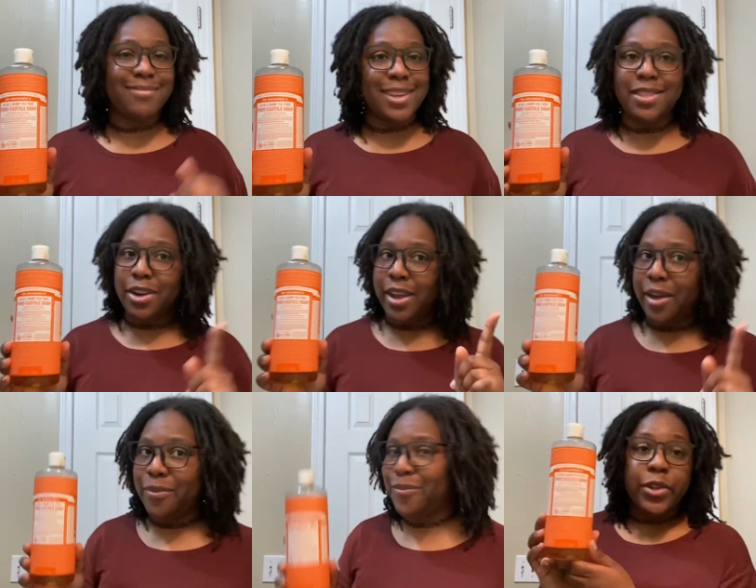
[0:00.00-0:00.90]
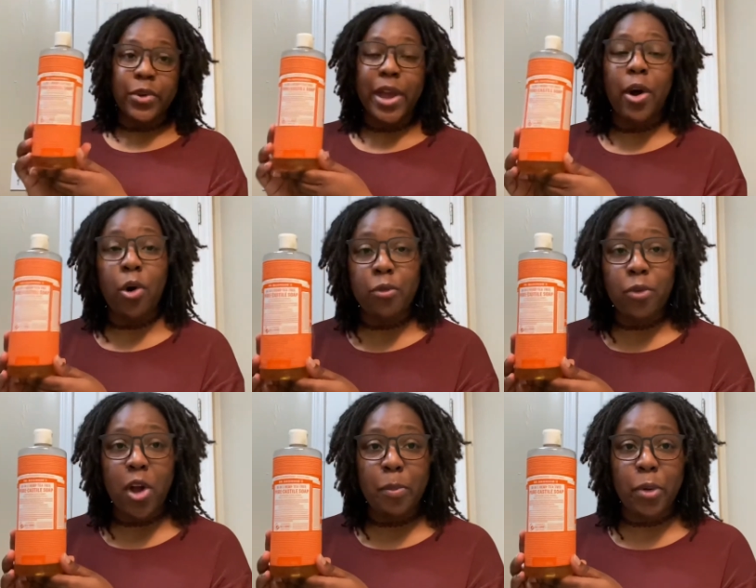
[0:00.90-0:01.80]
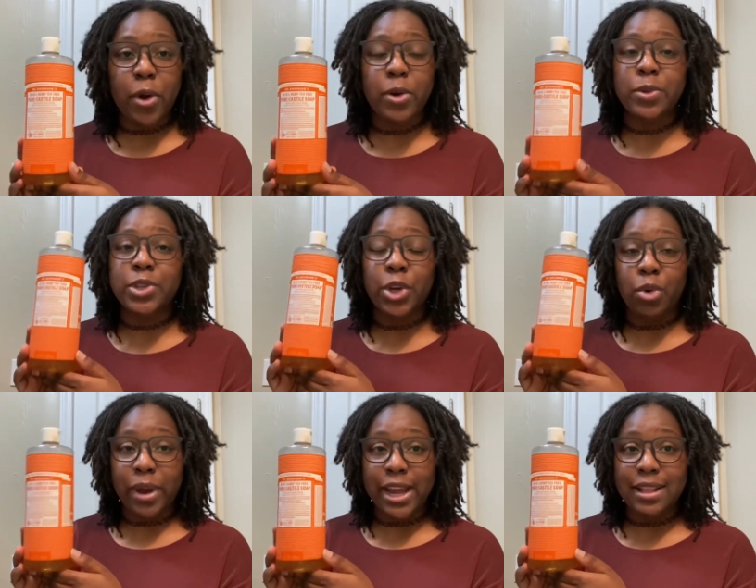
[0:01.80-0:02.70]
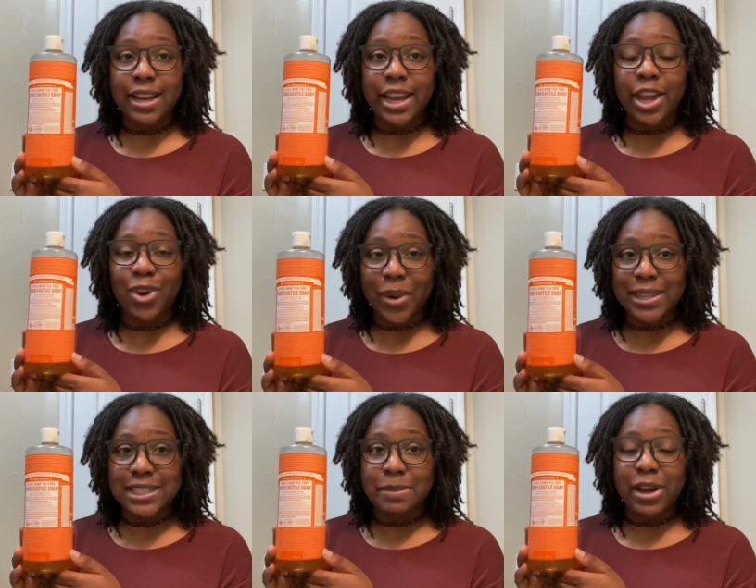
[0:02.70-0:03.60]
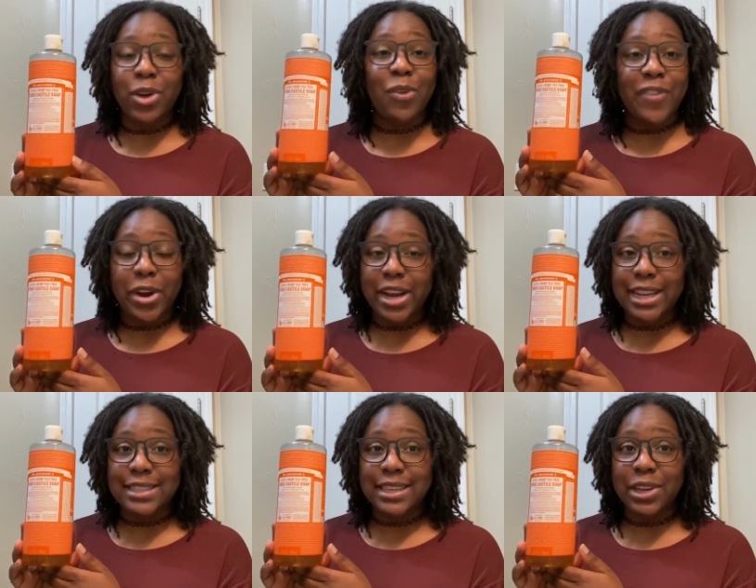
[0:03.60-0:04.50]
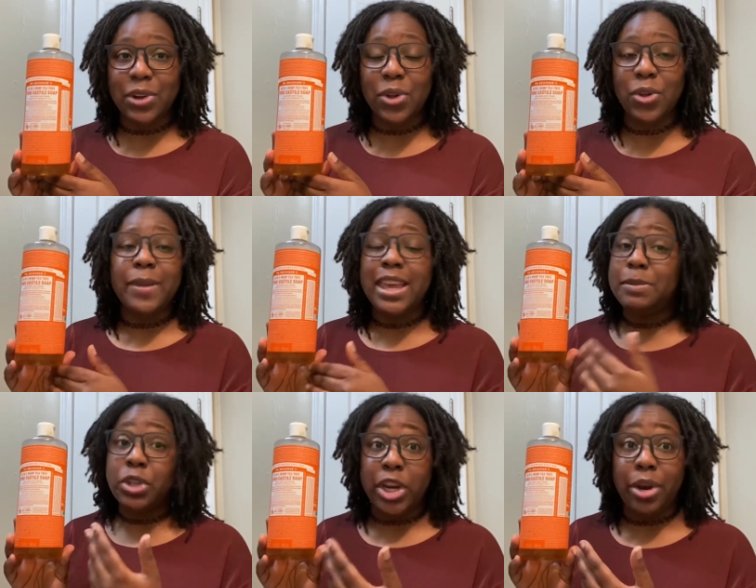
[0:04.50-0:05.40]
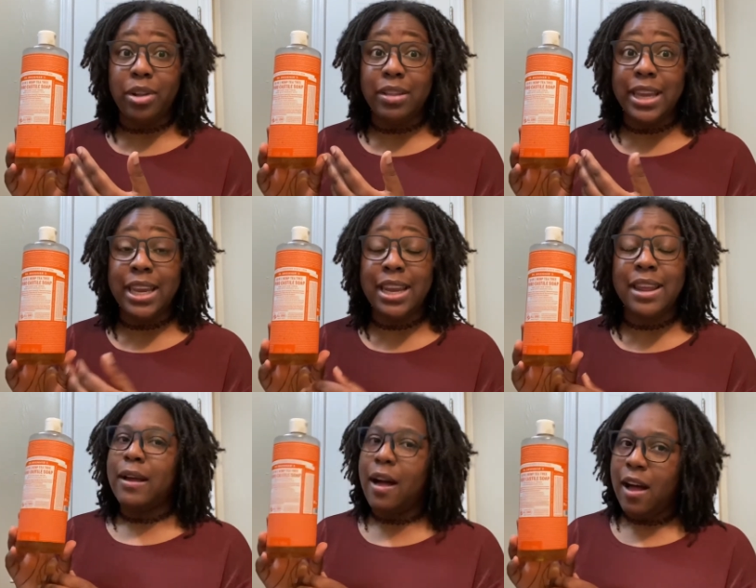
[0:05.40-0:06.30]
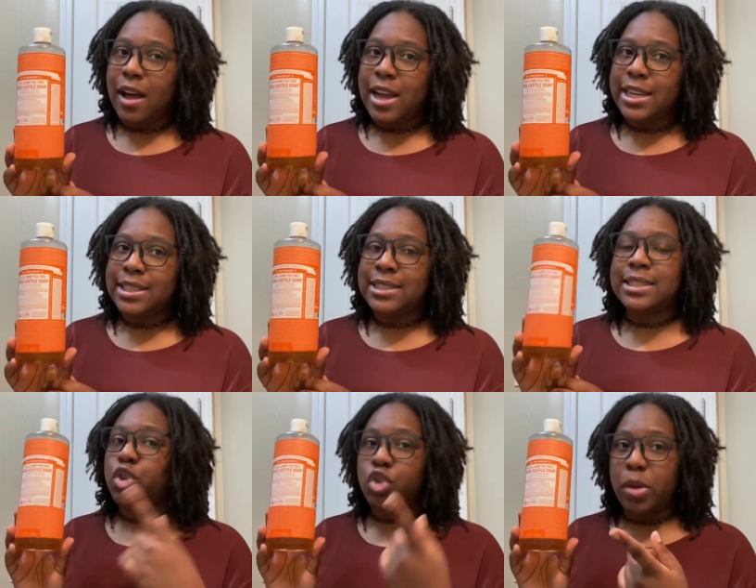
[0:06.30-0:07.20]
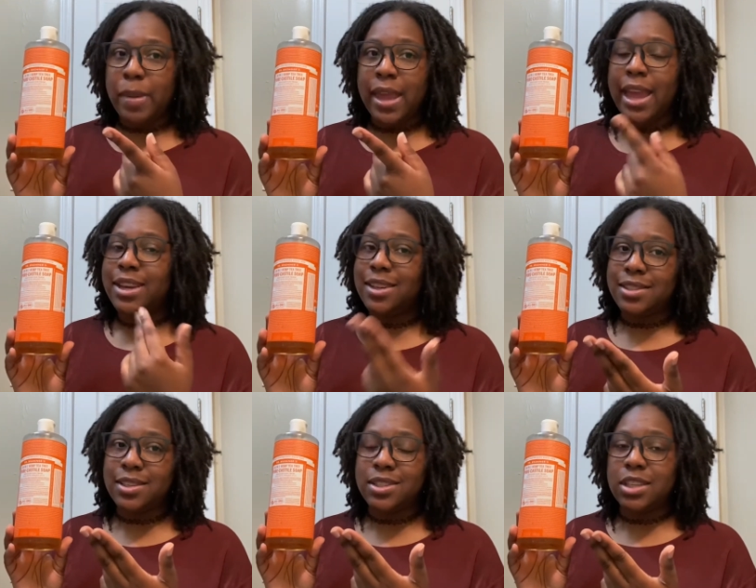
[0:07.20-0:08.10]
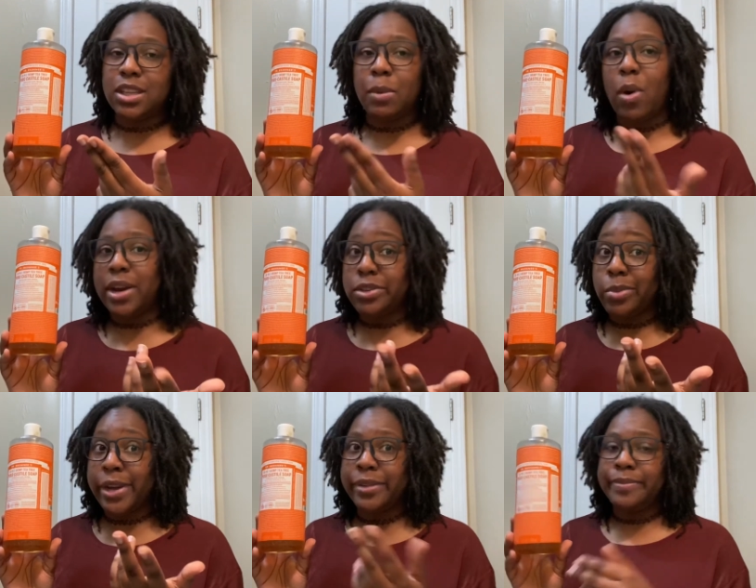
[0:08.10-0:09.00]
There you go. So yeah, overall pros, great cleaning, great smell, very nice tingle, keeps your hair clean. Cons, stripping and doesn't suds up quite as well.